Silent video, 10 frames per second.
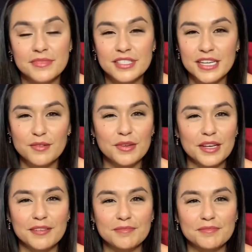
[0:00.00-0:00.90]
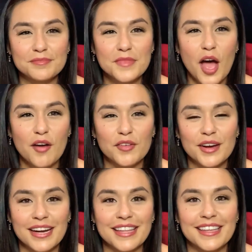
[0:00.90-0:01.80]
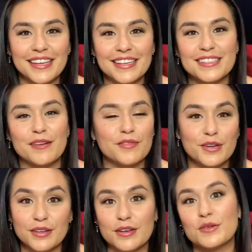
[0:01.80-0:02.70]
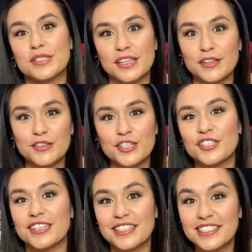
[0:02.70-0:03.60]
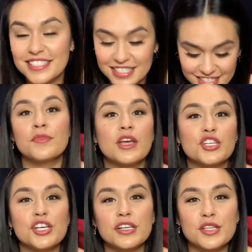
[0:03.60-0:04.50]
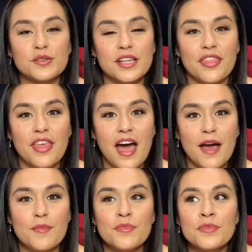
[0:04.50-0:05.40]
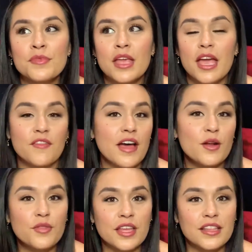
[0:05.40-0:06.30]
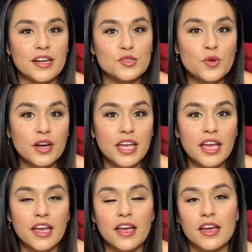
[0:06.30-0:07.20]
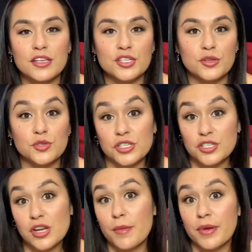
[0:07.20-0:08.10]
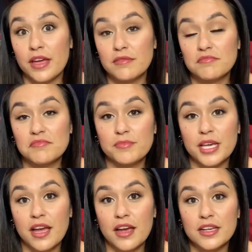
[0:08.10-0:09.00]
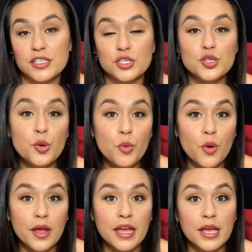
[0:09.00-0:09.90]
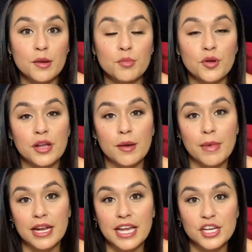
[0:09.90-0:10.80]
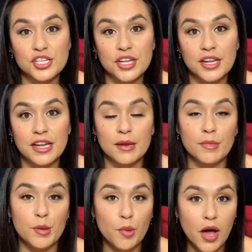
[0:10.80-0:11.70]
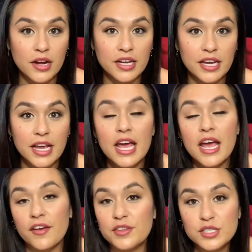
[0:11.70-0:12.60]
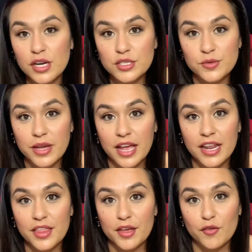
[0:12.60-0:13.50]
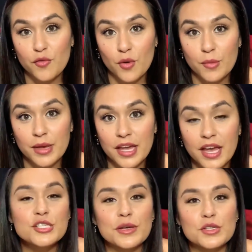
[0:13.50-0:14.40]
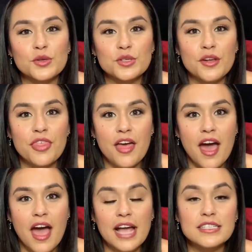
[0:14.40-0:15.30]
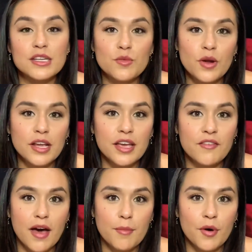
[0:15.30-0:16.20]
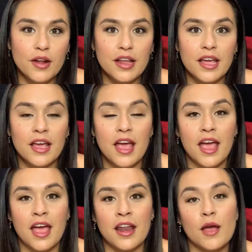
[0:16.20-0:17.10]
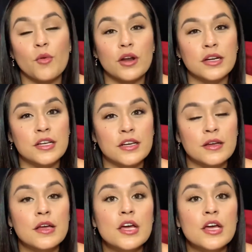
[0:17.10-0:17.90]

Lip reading: didn't really offer anything except for go see a nutritionist. She also said that if I don't think that it's working, to just stop it because there's no point in putting a medication in my body if it's not doing anything for me. So I told her that I didn't want to give up on it and I wanted to,